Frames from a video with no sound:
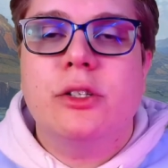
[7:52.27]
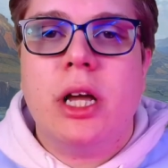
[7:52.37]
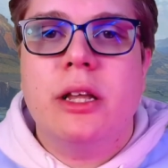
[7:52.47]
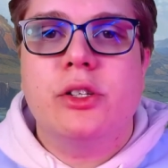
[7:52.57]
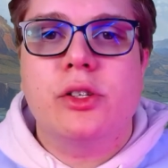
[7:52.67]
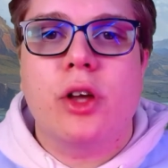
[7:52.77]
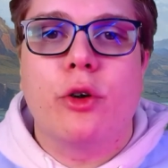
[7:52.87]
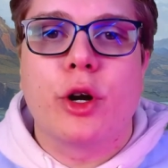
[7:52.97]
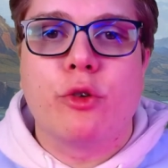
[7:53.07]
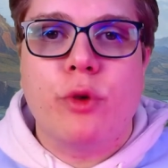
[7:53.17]
challenges
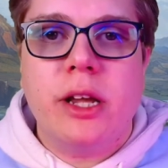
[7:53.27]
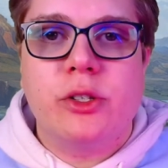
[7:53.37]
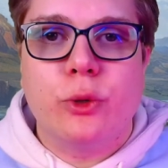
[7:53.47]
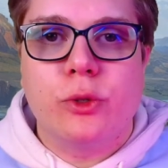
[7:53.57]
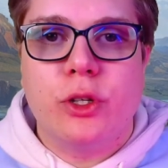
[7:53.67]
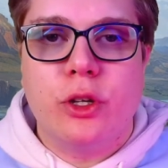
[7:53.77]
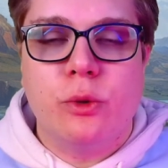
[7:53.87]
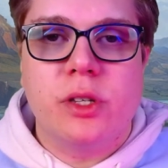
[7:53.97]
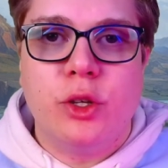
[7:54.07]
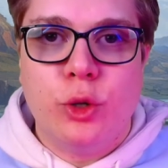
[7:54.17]
are a great tool to
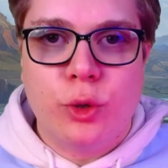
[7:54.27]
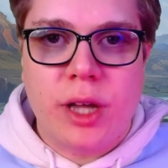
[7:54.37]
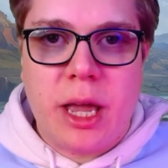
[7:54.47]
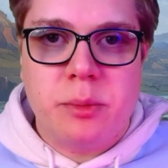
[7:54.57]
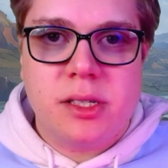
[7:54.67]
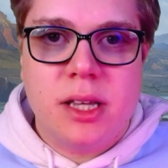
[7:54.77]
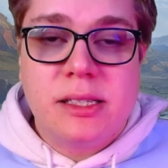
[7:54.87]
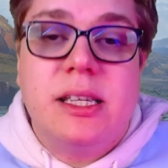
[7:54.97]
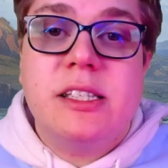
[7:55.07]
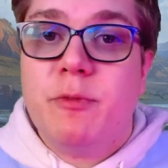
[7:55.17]
use in your games.
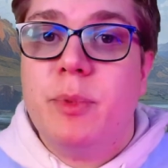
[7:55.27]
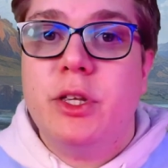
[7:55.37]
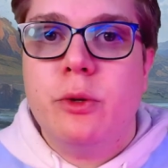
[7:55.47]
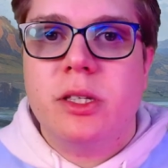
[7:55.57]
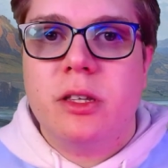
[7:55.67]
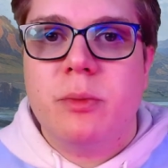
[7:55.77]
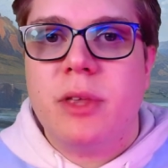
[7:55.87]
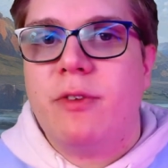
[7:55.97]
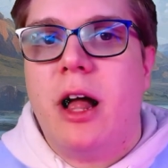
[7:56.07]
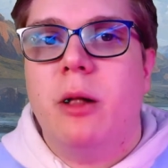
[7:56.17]
Since I've been using them,
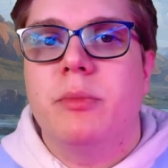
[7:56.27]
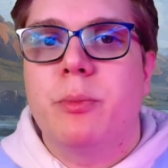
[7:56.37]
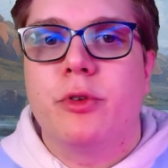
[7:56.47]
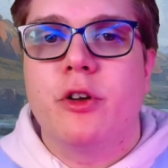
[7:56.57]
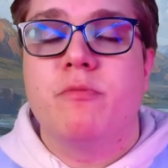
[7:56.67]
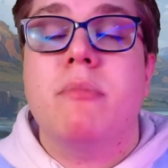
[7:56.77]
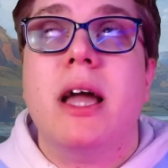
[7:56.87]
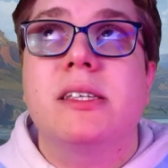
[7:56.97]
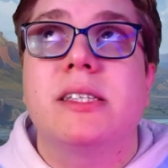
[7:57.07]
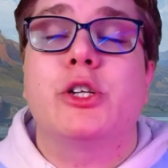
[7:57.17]
they've helped me improve
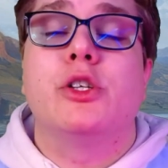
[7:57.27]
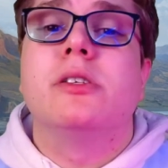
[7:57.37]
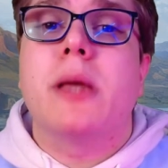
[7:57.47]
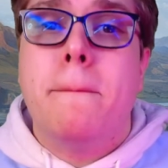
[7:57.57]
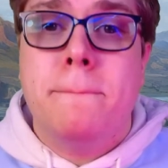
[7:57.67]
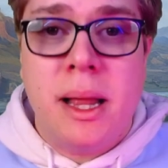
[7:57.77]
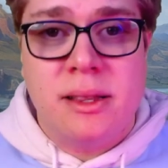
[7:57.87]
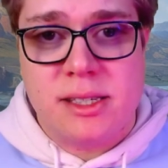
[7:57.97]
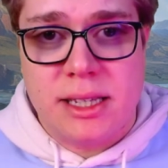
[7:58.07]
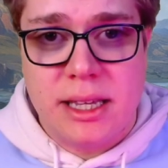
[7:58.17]
my sessions
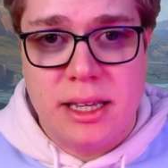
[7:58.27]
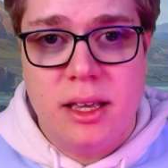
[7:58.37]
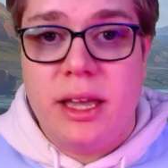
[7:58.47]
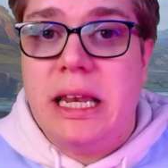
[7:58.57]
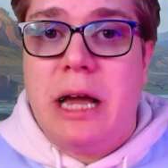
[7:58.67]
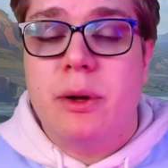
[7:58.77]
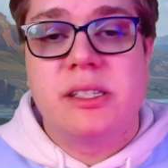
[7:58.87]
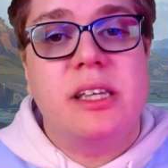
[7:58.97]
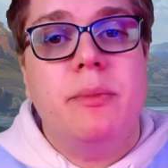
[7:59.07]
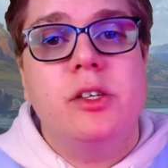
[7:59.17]
immensely. They allow a
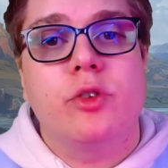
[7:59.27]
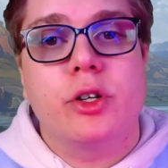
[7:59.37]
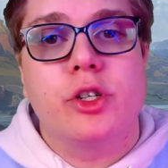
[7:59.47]
semi-structured